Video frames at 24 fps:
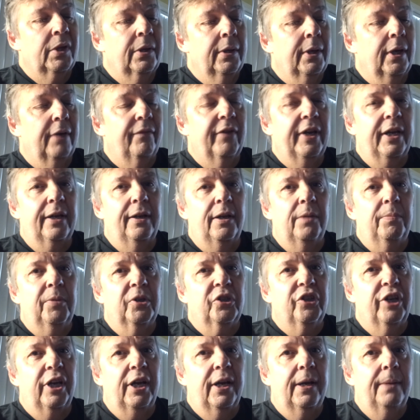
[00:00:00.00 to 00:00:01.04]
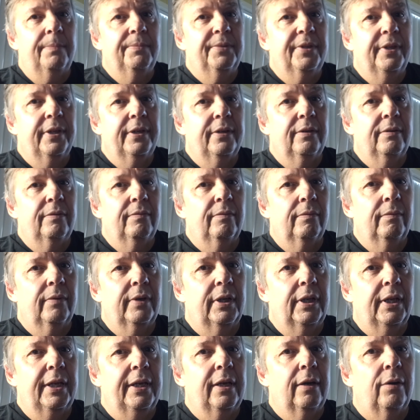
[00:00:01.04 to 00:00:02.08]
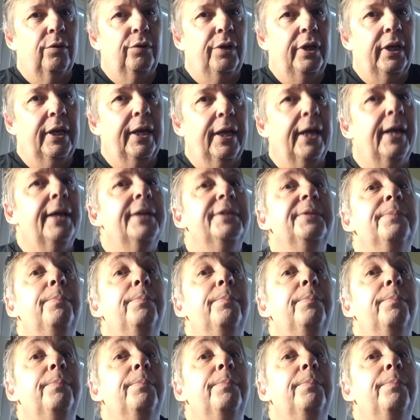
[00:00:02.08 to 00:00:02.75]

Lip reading: available jobs. There really only has